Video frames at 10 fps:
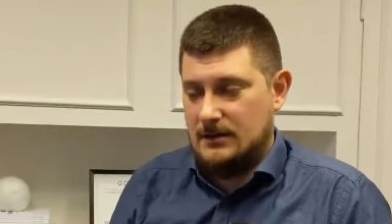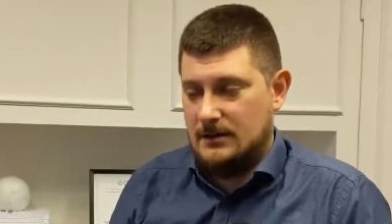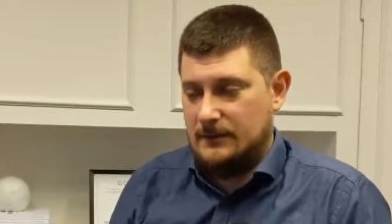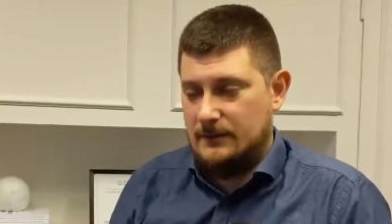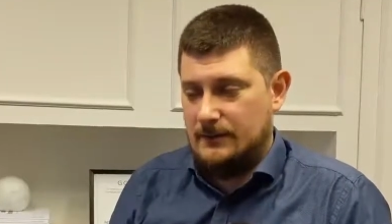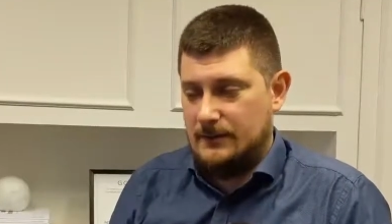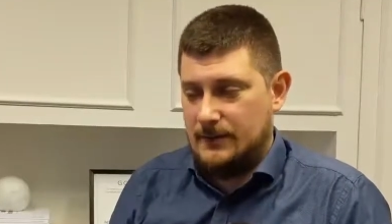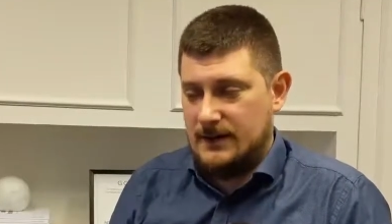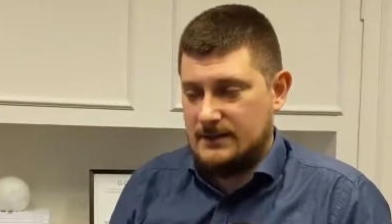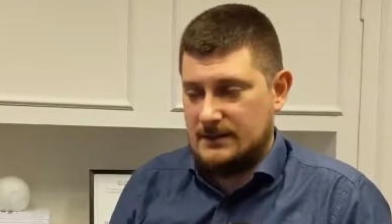uh,
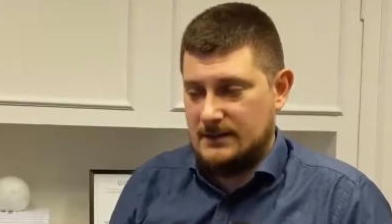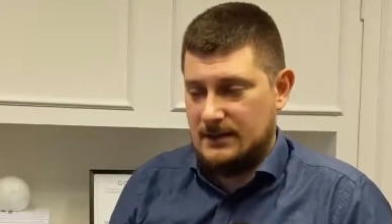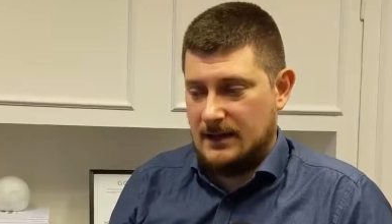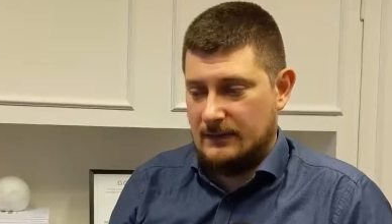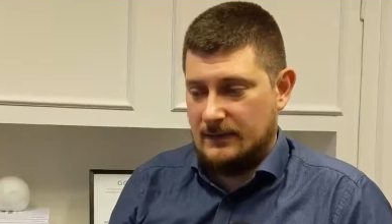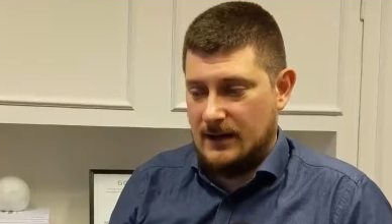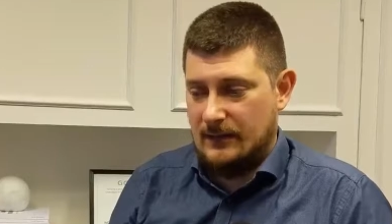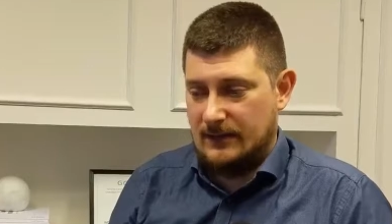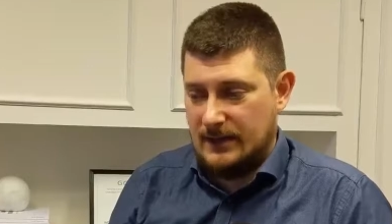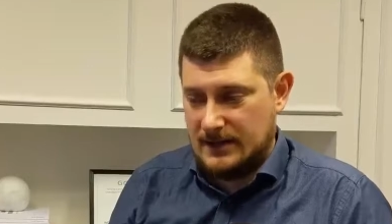basically that when you
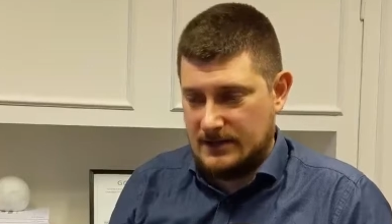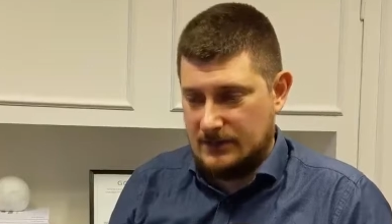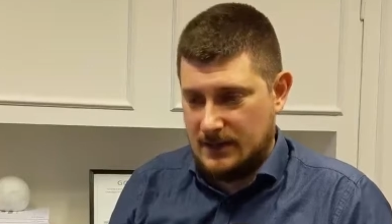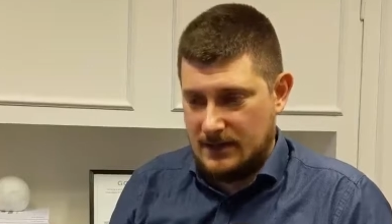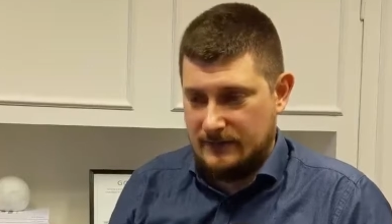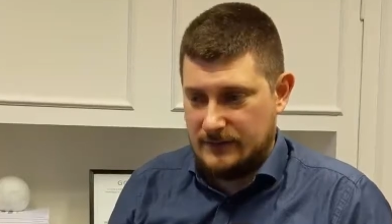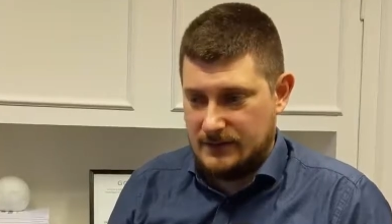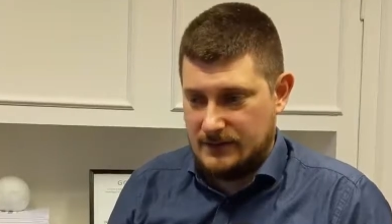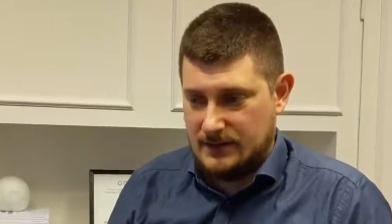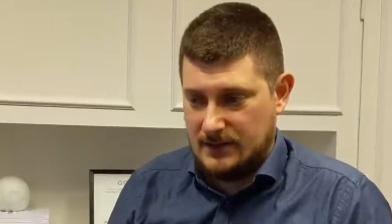have an electric car
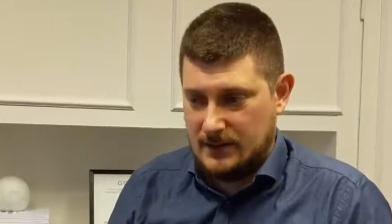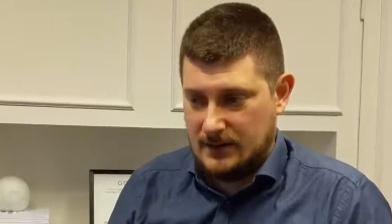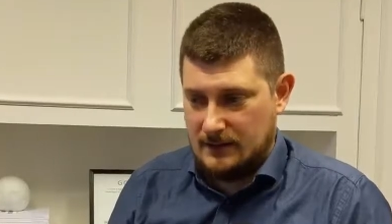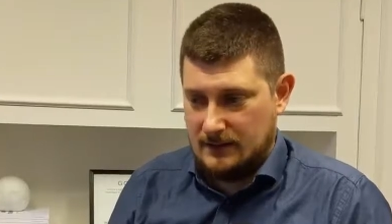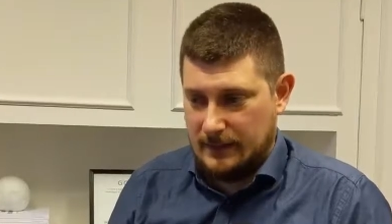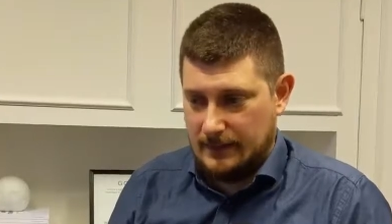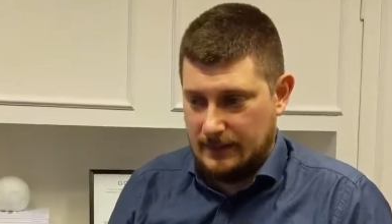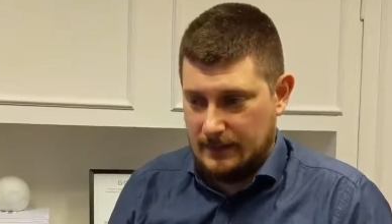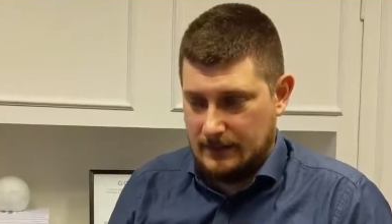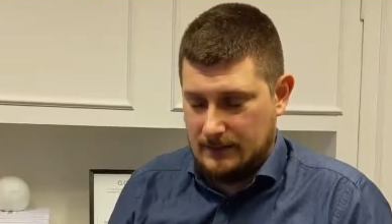versus an,
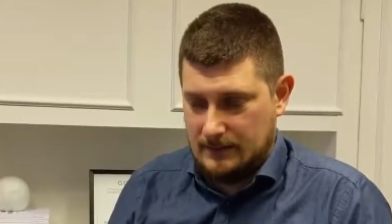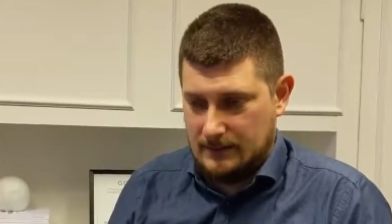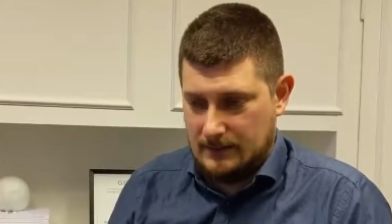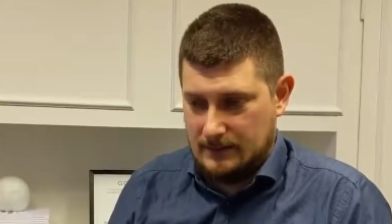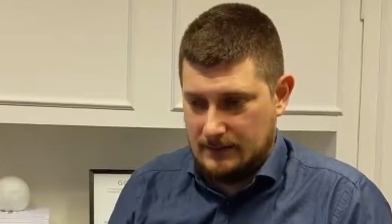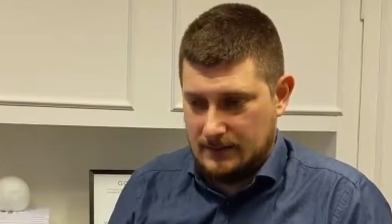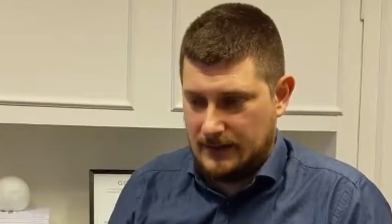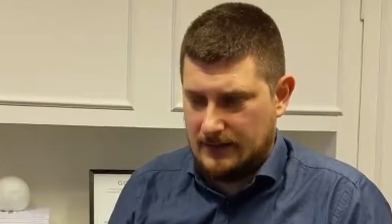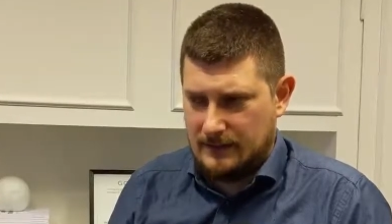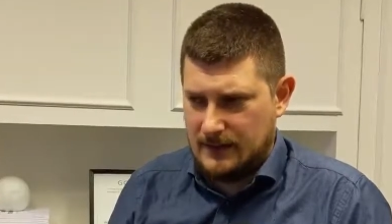uh, I
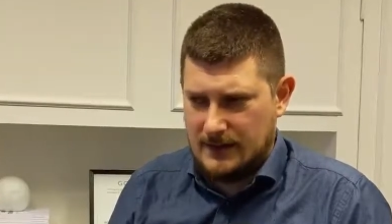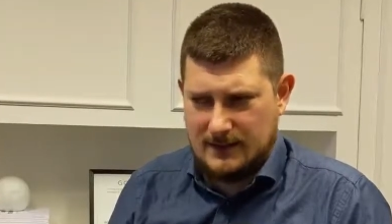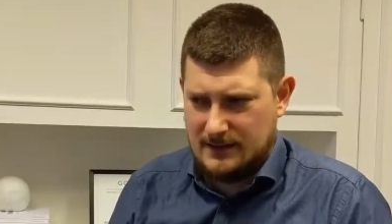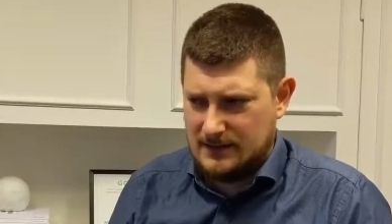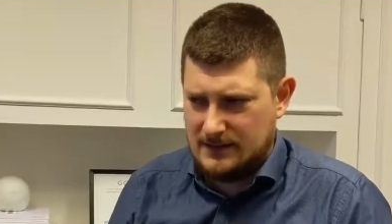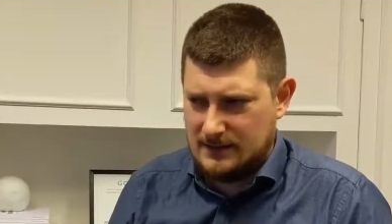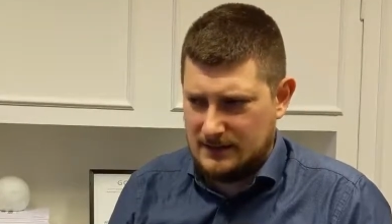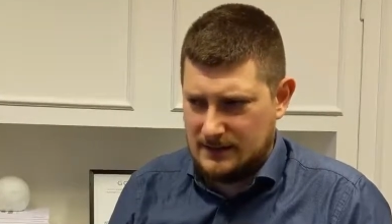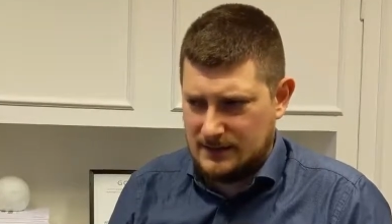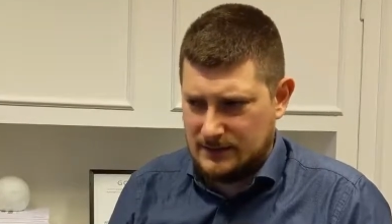think whether uh, it's an,
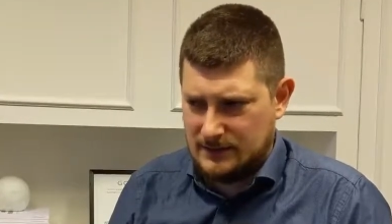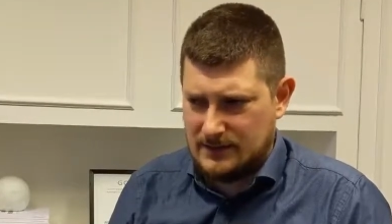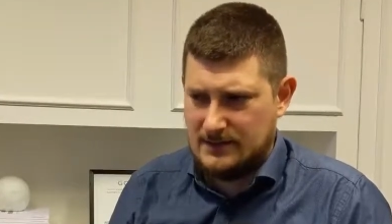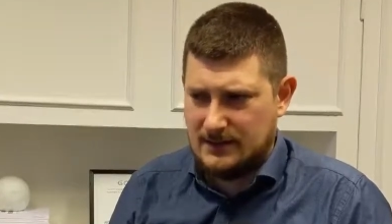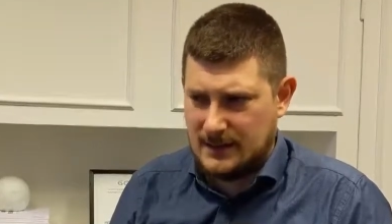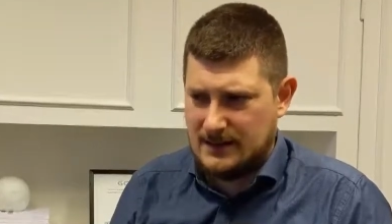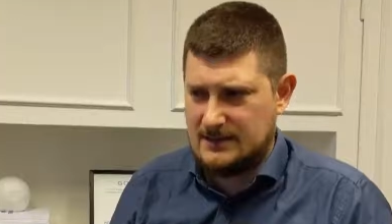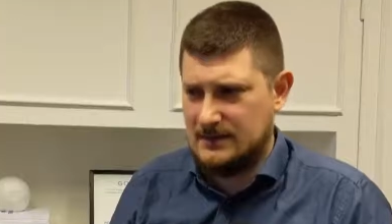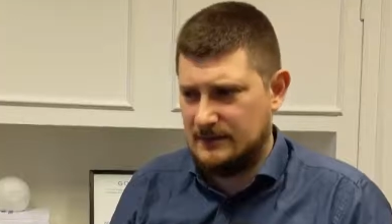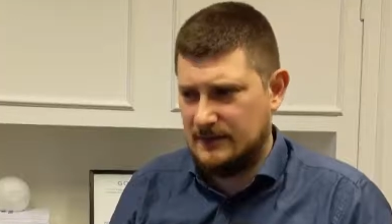in a gasoline. traditional
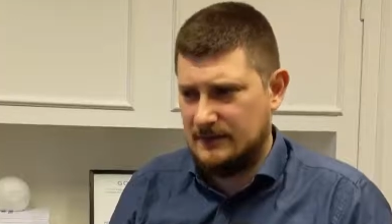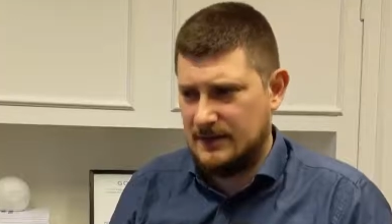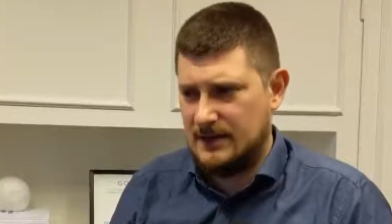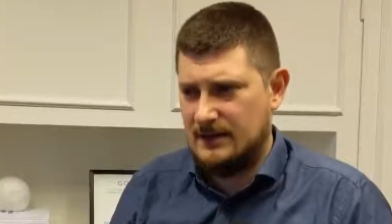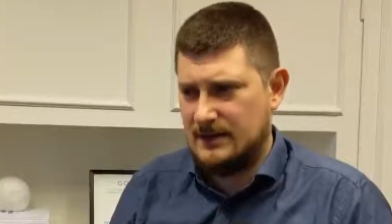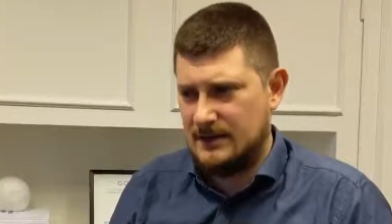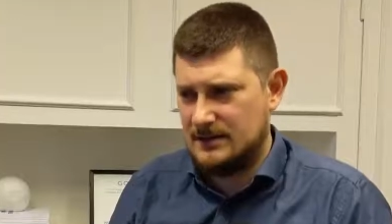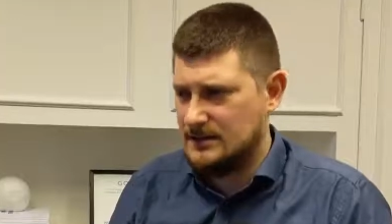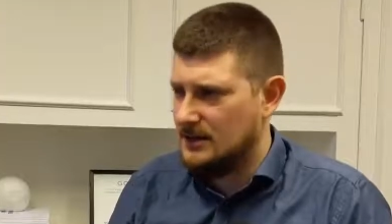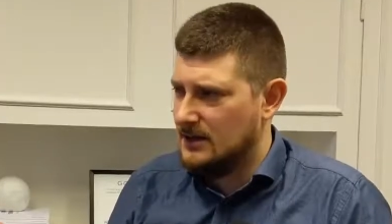gasoline driving yeah. car,
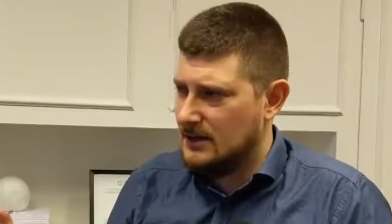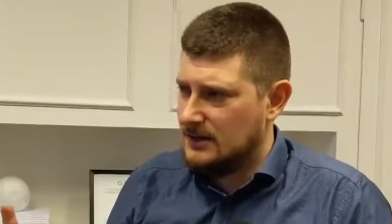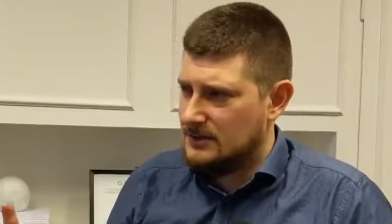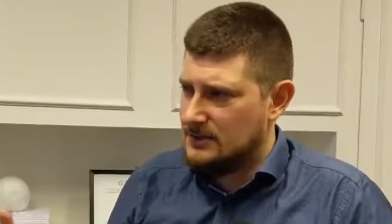there's